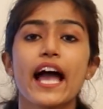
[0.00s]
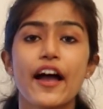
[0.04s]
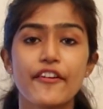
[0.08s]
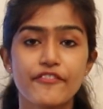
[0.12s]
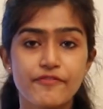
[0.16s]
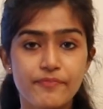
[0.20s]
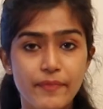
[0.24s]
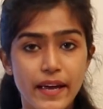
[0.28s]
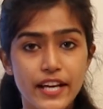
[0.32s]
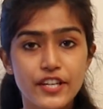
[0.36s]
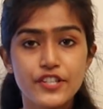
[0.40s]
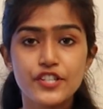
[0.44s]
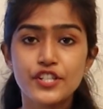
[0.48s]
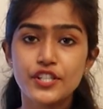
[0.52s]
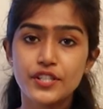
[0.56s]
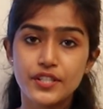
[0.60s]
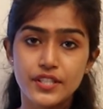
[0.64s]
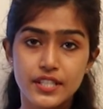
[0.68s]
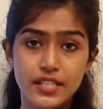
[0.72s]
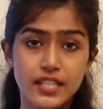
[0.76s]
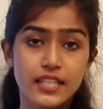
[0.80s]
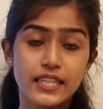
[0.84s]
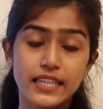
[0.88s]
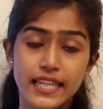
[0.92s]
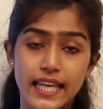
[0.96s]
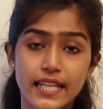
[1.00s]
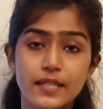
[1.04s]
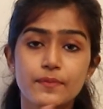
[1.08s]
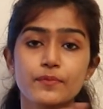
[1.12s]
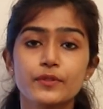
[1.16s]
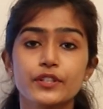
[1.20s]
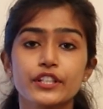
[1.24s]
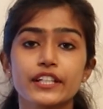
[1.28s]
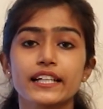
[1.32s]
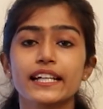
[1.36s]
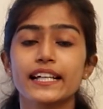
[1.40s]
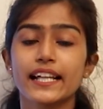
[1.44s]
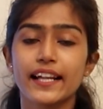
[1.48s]
I have mentioned that
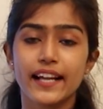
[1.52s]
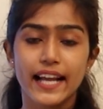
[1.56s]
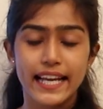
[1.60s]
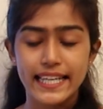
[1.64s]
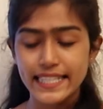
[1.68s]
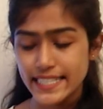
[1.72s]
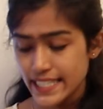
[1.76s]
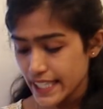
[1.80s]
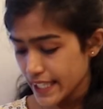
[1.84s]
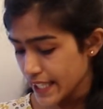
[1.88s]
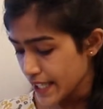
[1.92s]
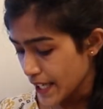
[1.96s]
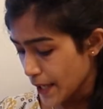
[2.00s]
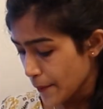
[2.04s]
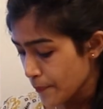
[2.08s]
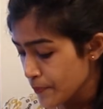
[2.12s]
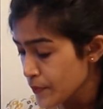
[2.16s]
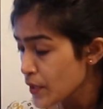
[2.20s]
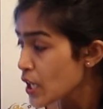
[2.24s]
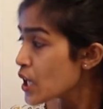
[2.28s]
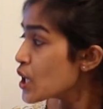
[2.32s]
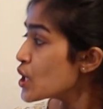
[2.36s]
particular idea here.